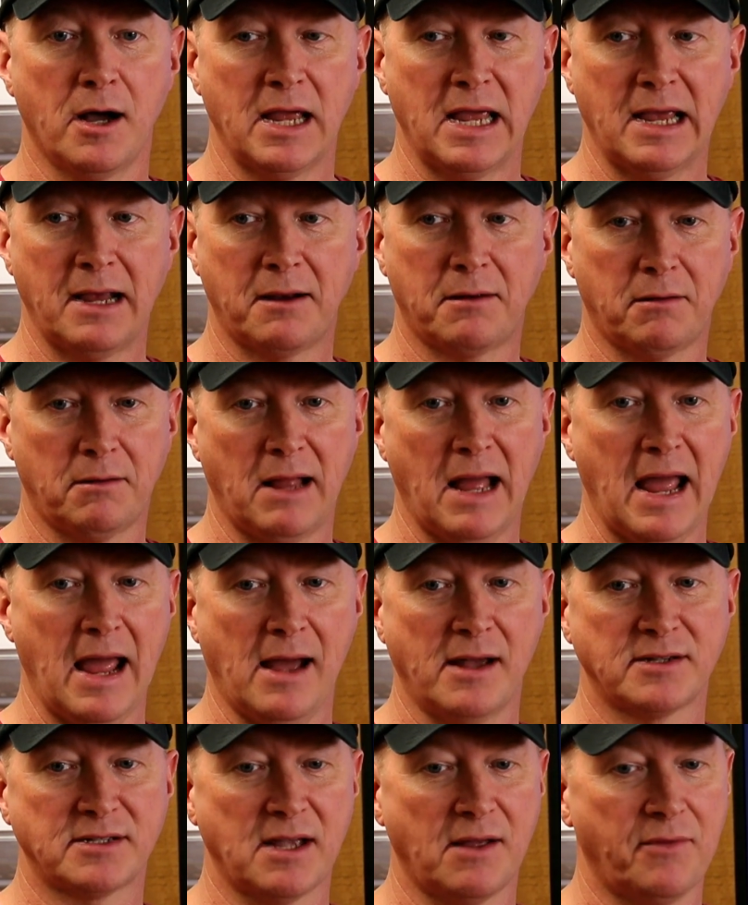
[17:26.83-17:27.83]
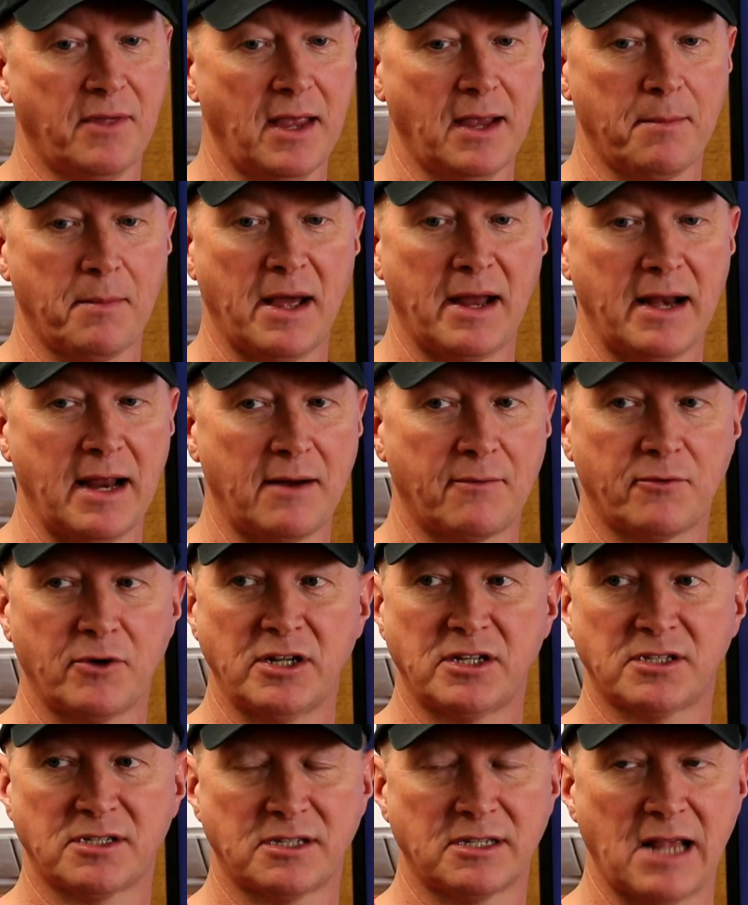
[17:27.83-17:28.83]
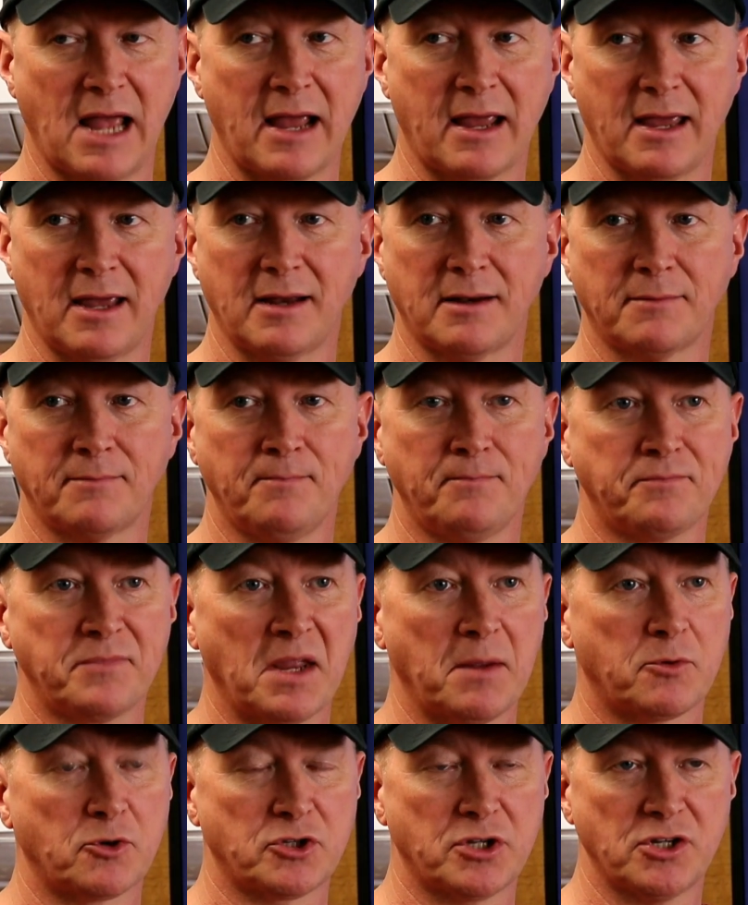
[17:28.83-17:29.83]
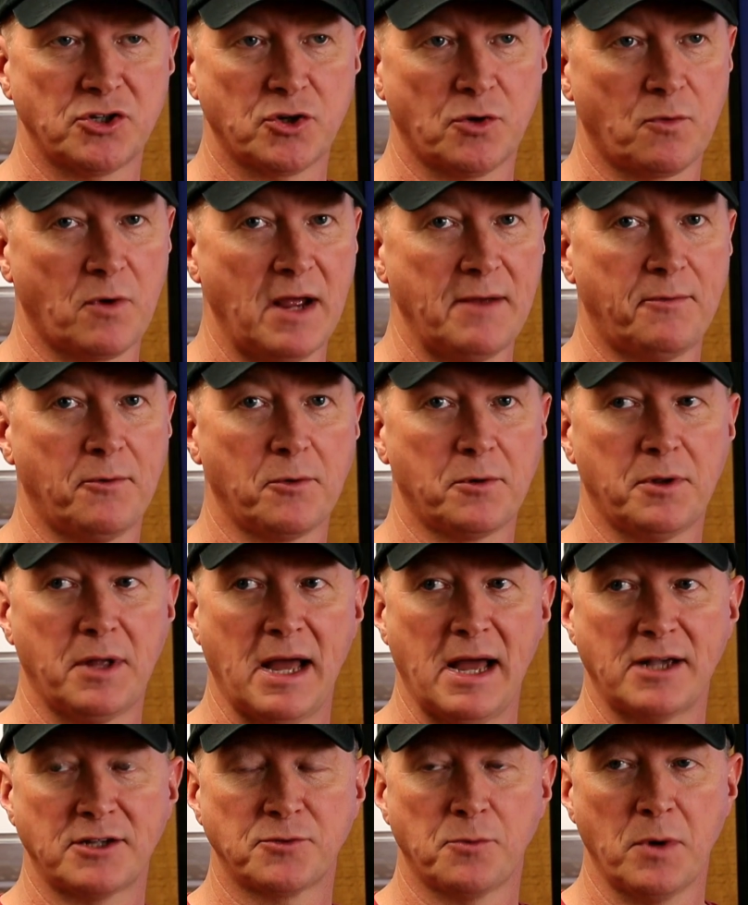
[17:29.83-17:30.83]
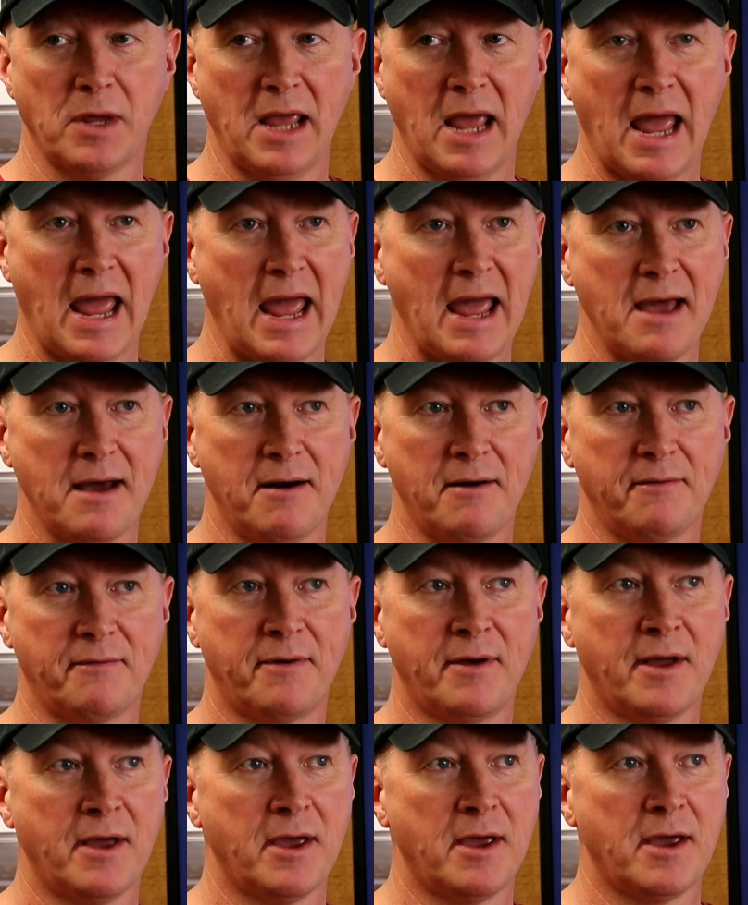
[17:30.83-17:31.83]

In class, I think about every second precision rifle class we have,